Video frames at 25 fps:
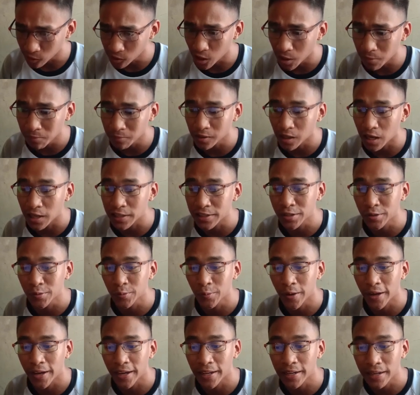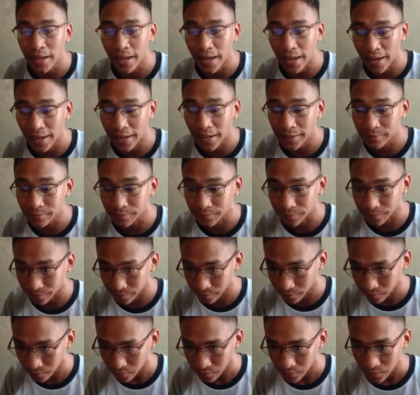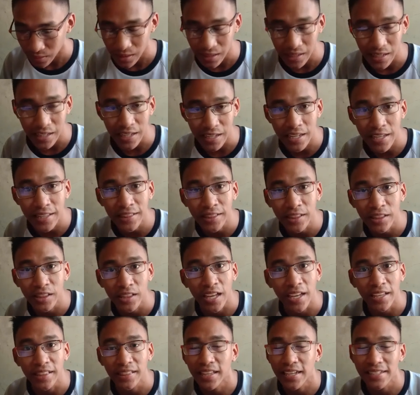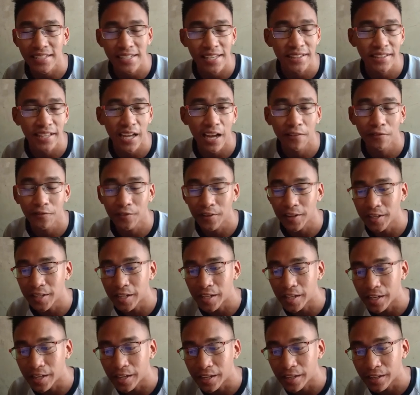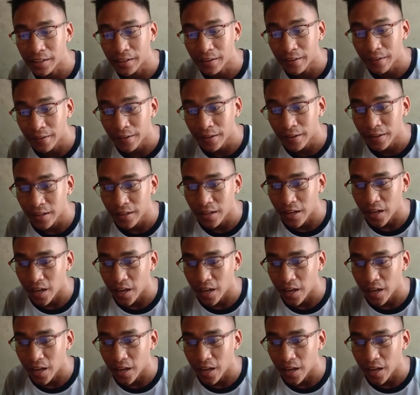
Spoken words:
my program runs well and it doesn't have any